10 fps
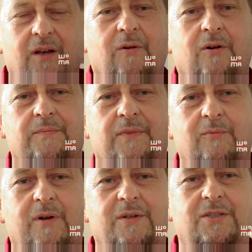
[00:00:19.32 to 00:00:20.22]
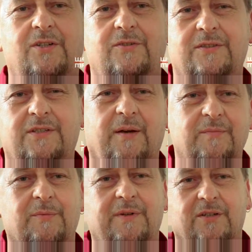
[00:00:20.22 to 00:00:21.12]
Well, I had one of my students
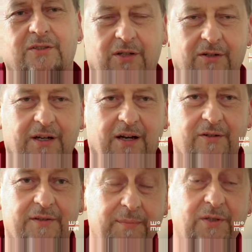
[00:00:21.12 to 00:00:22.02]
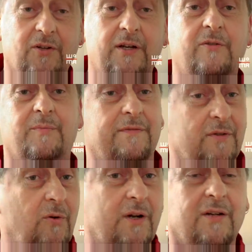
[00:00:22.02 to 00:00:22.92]
come to me not so long ago. They've been training with me for
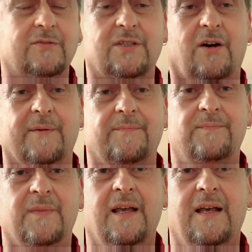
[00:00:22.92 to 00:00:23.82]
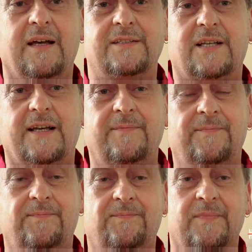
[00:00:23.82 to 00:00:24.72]
quite a long time and say,
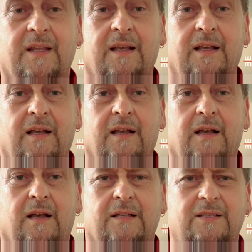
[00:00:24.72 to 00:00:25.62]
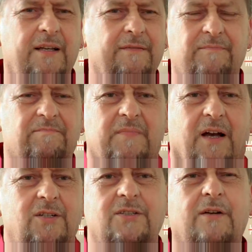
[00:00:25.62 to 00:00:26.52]
Steve,
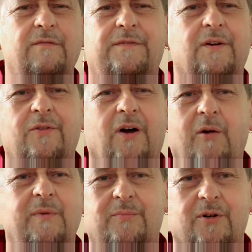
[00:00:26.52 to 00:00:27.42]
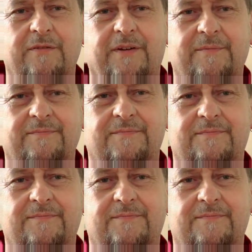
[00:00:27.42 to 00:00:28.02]
I just don't feel that I'm improving.